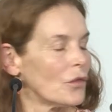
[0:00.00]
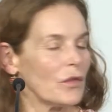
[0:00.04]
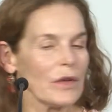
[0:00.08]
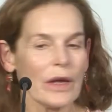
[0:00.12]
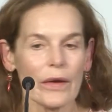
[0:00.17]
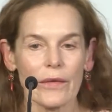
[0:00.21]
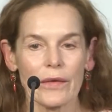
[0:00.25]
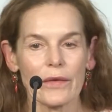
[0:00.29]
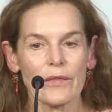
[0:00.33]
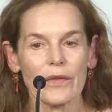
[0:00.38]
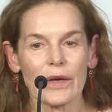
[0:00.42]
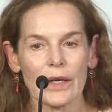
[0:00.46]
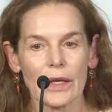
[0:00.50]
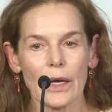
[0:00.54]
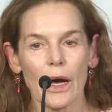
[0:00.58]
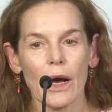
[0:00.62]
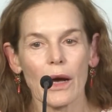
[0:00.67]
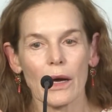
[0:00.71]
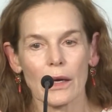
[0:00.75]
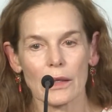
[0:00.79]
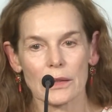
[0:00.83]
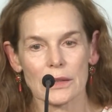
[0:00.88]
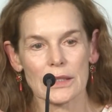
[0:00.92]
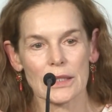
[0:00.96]
Very, very
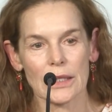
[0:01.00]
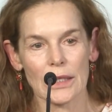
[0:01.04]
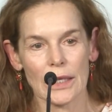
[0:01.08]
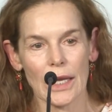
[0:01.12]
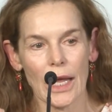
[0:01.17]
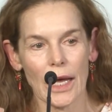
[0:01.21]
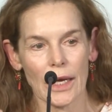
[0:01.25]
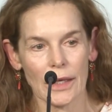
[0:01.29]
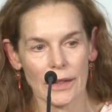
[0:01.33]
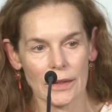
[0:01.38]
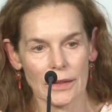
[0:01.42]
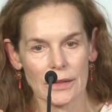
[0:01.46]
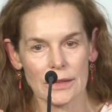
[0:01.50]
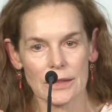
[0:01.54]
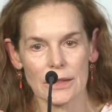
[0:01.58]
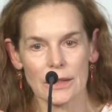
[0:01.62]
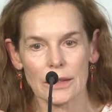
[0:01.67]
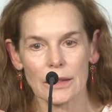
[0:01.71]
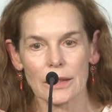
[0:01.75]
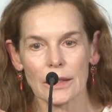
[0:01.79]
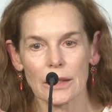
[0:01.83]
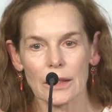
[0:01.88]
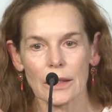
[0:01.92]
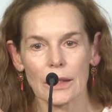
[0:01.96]
hard to light.
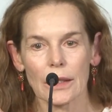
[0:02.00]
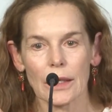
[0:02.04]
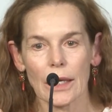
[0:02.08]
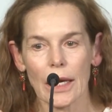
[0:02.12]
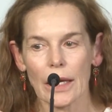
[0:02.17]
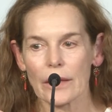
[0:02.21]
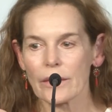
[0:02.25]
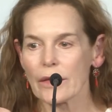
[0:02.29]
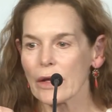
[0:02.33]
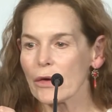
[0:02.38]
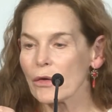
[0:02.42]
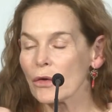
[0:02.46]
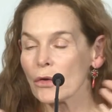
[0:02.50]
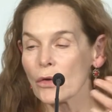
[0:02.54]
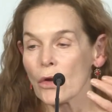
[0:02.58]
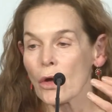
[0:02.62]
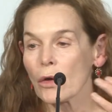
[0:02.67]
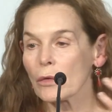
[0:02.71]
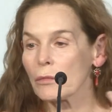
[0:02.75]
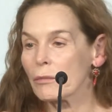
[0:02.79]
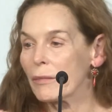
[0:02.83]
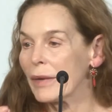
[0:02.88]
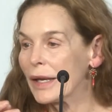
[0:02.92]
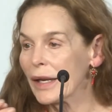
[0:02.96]
And there are
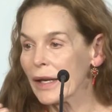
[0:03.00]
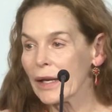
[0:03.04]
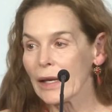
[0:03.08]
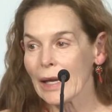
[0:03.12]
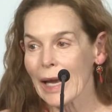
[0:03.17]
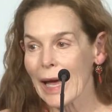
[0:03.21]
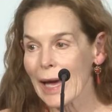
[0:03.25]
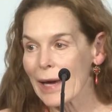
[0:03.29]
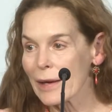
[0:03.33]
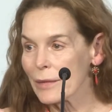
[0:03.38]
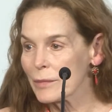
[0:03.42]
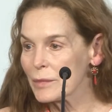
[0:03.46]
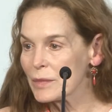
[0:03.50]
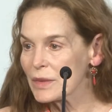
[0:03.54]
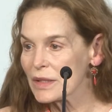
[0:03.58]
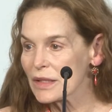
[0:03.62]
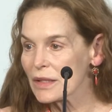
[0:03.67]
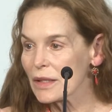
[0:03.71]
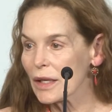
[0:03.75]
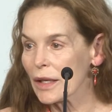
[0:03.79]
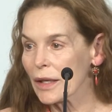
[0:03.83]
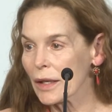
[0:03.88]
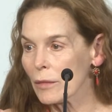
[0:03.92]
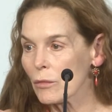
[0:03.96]
not many labs
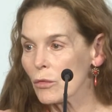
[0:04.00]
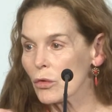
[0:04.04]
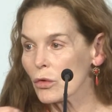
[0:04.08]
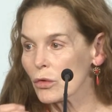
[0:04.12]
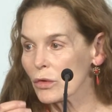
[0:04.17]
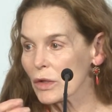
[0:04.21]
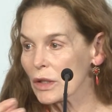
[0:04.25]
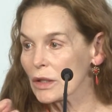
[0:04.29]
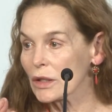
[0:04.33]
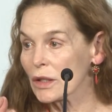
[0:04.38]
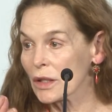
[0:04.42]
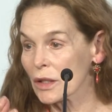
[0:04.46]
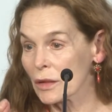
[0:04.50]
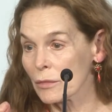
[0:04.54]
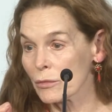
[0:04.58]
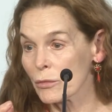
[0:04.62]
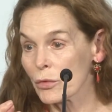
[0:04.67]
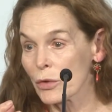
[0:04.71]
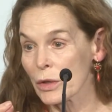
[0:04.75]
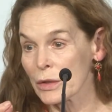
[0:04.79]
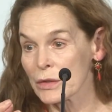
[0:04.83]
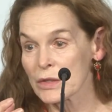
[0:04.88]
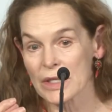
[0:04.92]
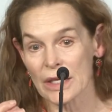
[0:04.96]
anymore that can
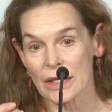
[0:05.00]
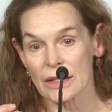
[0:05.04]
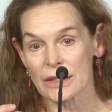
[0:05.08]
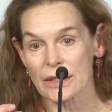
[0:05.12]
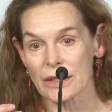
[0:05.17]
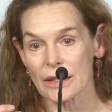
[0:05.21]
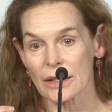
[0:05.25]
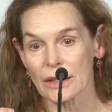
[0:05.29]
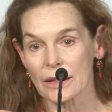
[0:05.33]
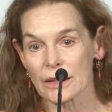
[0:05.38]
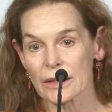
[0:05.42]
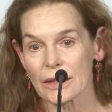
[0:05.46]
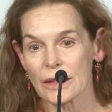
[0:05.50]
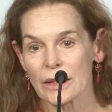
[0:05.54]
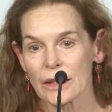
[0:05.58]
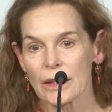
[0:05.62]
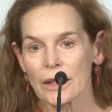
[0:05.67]
process it.